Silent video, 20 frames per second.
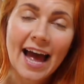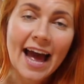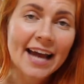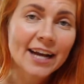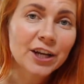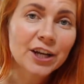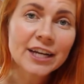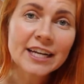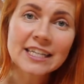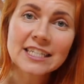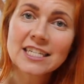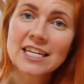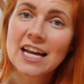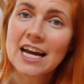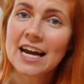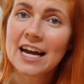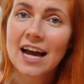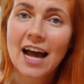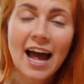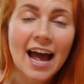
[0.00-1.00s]
and
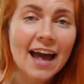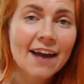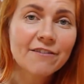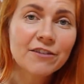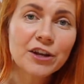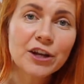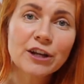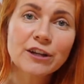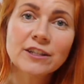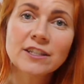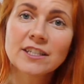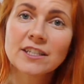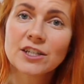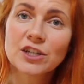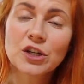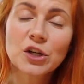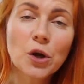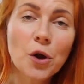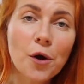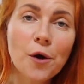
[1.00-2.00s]
conditioner, I have used
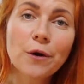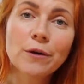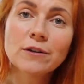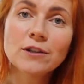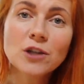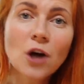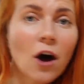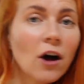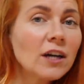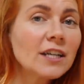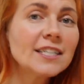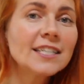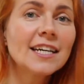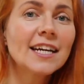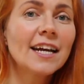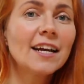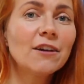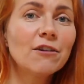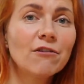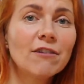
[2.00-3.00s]
no
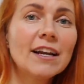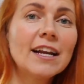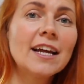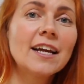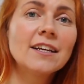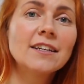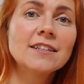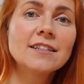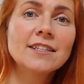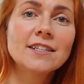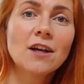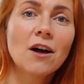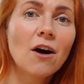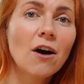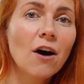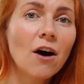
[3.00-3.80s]
toxic ingredients